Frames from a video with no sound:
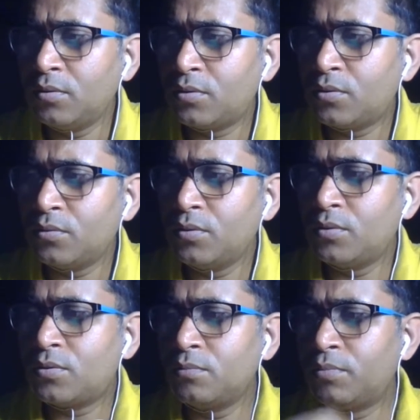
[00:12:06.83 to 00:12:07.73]

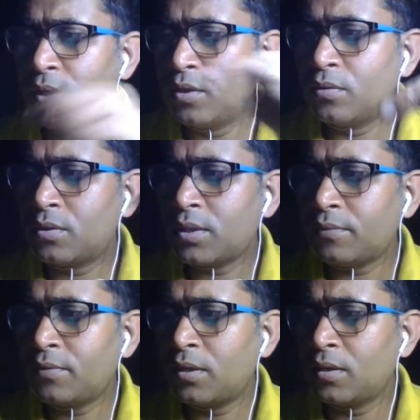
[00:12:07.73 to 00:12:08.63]
is to bring your
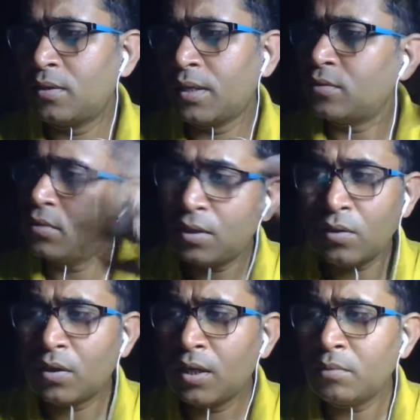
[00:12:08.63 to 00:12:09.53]
traffic. Like, so there
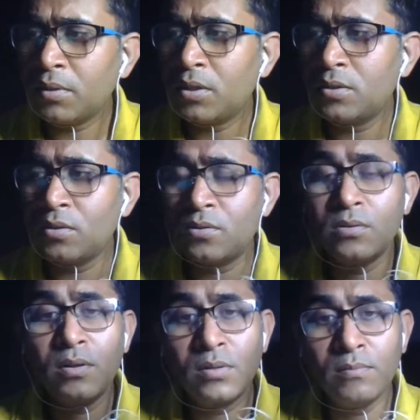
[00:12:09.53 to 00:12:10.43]
are organic methods
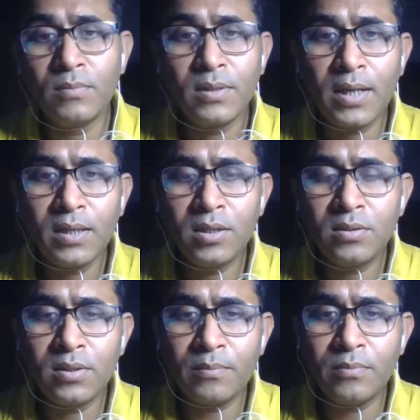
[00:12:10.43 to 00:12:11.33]
also. Now the
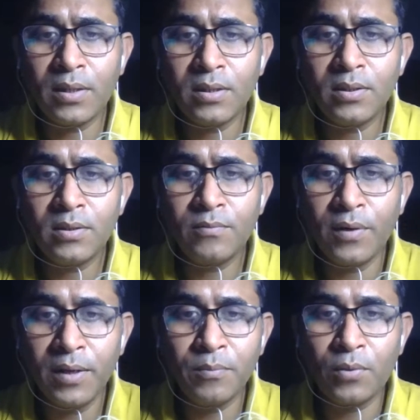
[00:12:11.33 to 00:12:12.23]
another
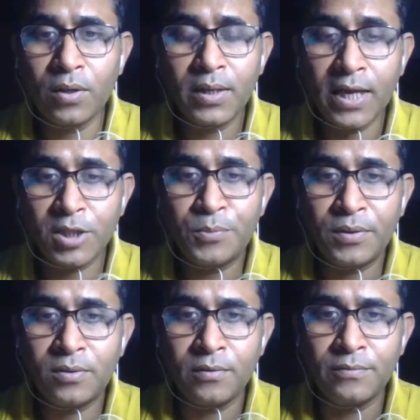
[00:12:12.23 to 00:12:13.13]
very important
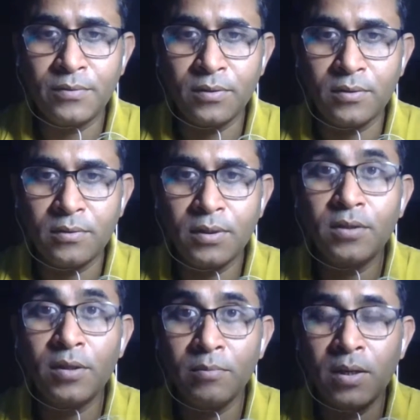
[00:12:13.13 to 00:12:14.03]
aspect of
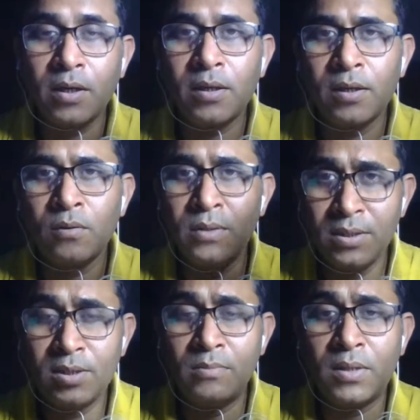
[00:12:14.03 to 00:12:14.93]
internet marketing or
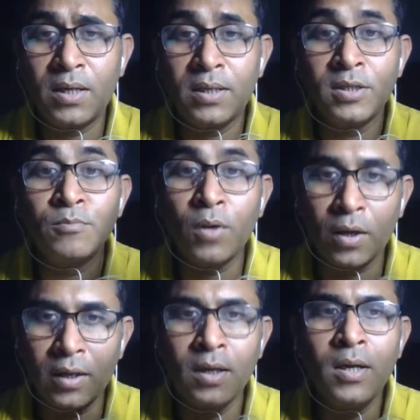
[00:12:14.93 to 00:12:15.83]
digital marketing is
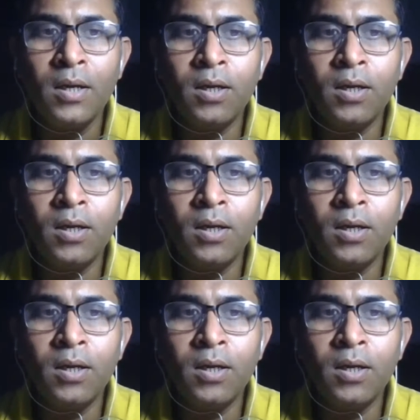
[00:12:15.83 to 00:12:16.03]
blogging.